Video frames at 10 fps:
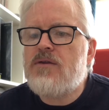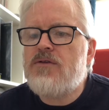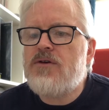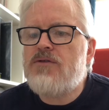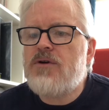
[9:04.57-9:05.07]

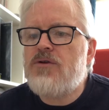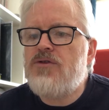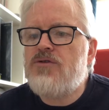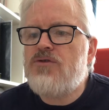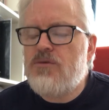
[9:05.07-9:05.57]
first record
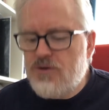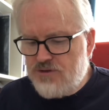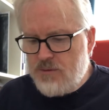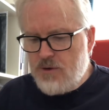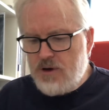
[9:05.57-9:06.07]
you saw in
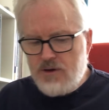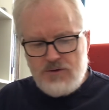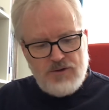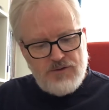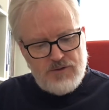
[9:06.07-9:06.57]
someone
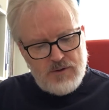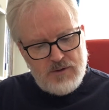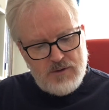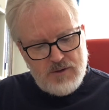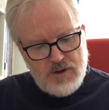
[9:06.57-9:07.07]
else's
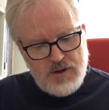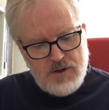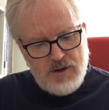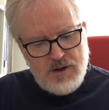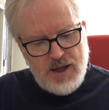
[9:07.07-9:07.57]

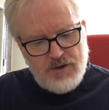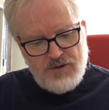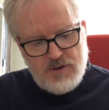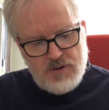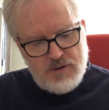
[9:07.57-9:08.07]

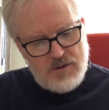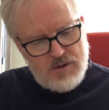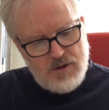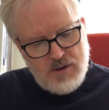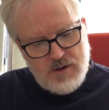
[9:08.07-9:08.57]
collection.
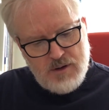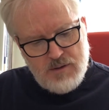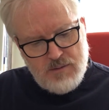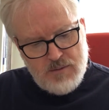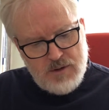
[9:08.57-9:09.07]

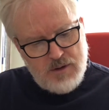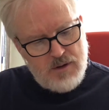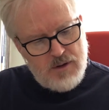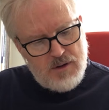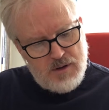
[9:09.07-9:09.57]

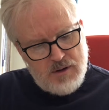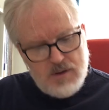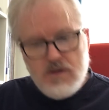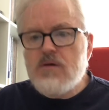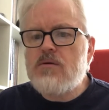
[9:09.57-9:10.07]

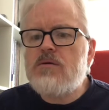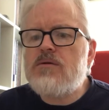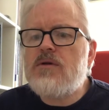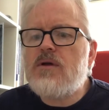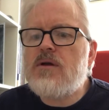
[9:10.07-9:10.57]

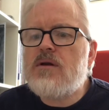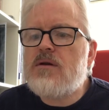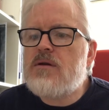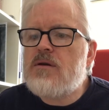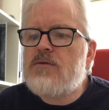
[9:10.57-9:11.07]
What's that?
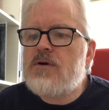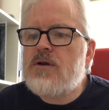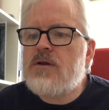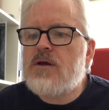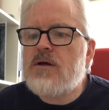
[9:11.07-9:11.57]
Have I
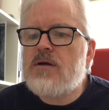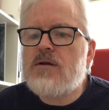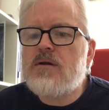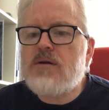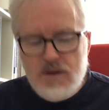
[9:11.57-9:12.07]
done that?
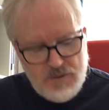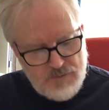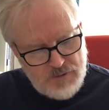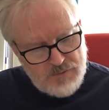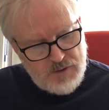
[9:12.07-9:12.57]

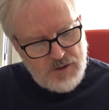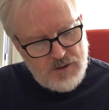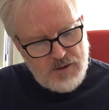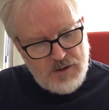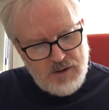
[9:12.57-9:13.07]

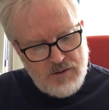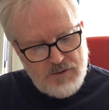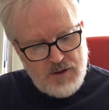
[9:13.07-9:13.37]
A15? No, I